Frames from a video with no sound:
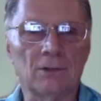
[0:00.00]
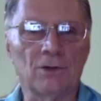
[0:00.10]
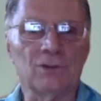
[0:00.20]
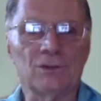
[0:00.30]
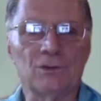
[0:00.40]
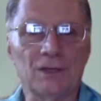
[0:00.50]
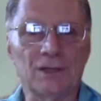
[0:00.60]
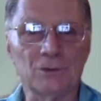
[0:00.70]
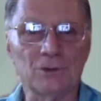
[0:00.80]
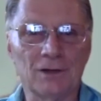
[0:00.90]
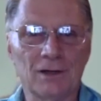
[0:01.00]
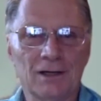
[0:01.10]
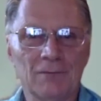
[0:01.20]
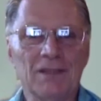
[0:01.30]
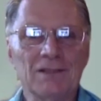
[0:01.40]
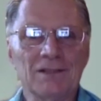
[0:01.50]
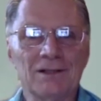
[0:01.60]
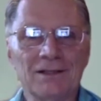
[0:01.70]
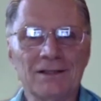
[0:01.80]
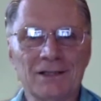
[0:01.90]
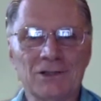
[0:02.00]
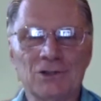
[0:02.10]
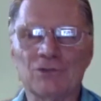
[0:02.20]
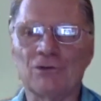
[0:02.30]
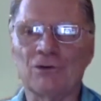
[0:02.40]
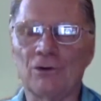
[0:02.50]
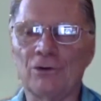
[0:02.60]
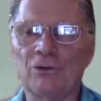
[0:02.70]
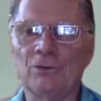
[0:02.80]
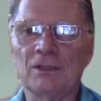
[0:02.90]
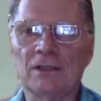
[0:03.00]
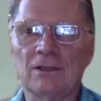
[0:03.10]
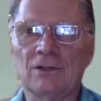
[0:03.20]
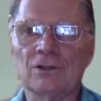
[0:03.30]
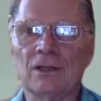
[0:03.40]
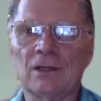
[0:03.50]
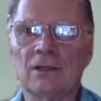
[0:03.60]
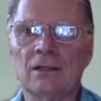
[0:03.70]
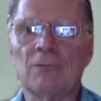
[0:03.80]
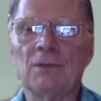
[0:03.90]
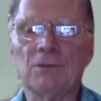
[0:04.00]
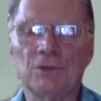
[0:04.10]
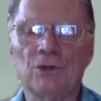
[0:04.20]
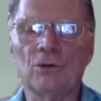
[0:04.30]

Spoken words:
Those two things are basically the essentials for all humans. And it looks like people in your